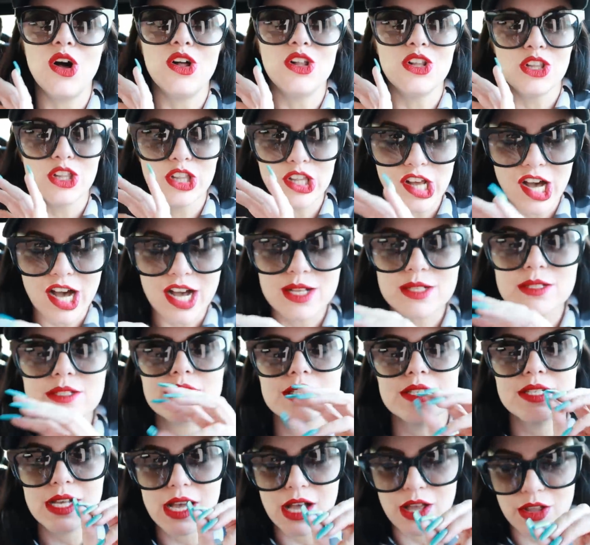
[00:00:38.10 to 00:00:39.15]
A lot
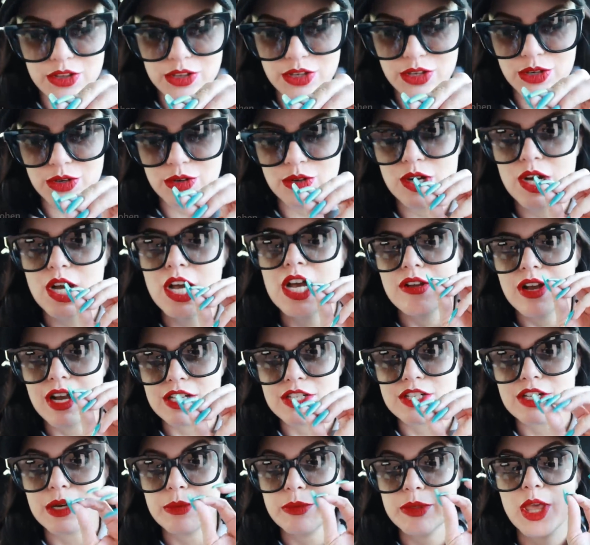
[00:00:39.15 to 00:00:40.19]
to tell you. You
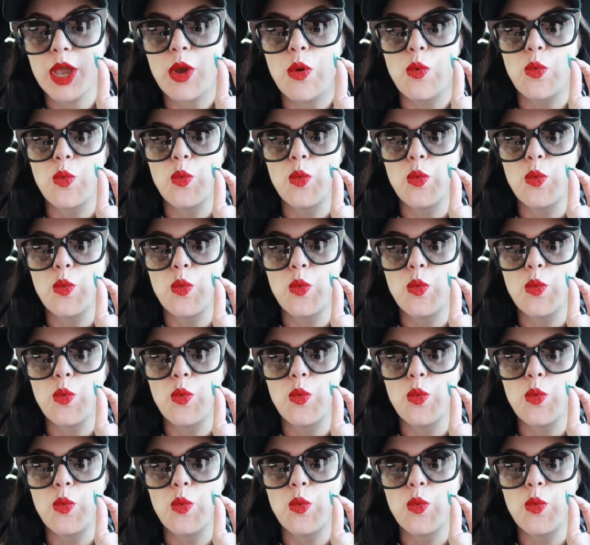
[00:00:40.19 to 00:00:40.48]
guys are gonna be like,